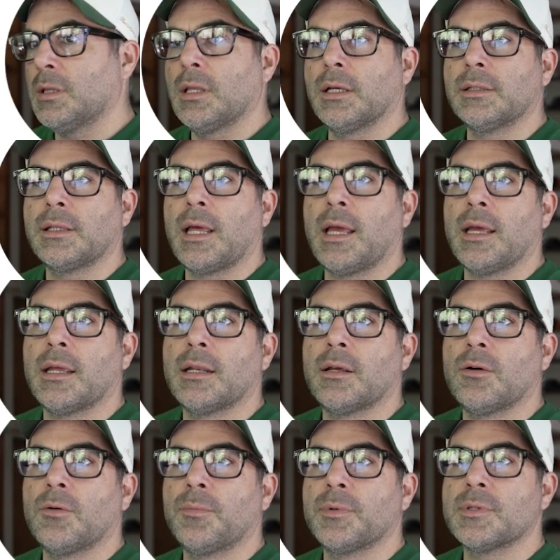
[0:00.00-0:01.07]
like that, and
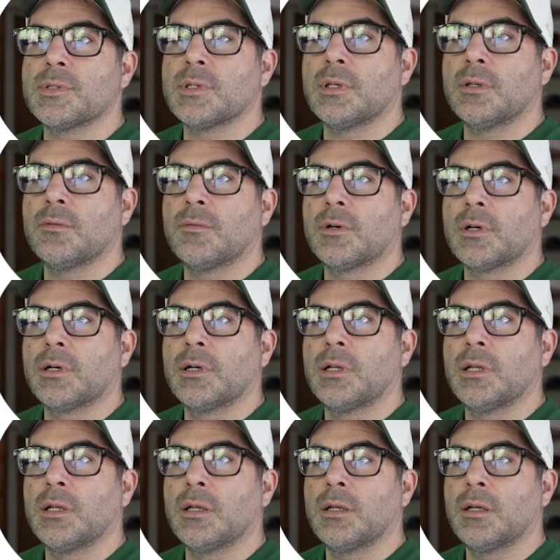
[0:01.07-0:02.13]
it opens
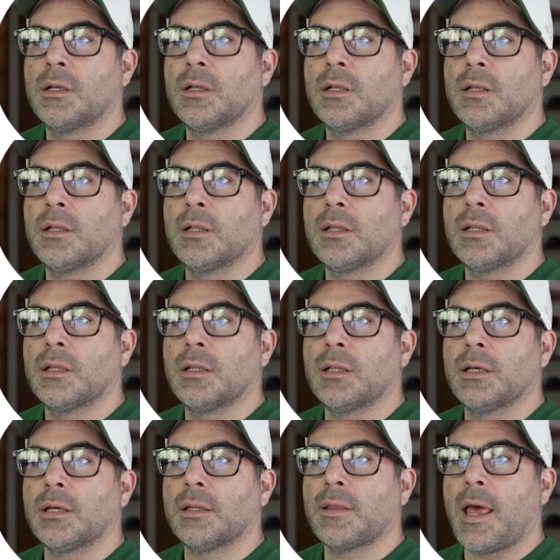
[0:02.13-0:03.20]
inward
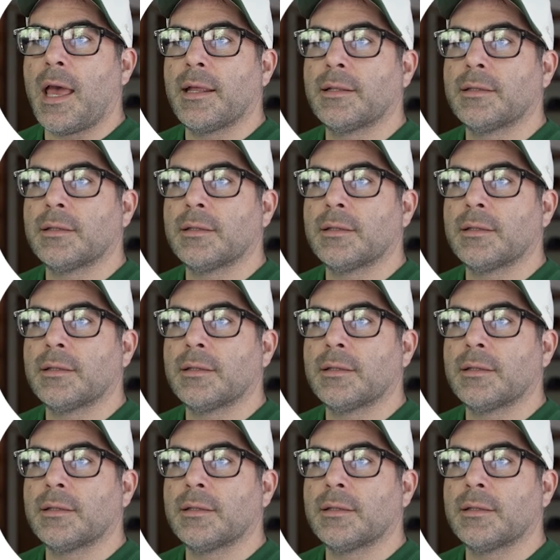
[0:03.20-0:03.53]
like that.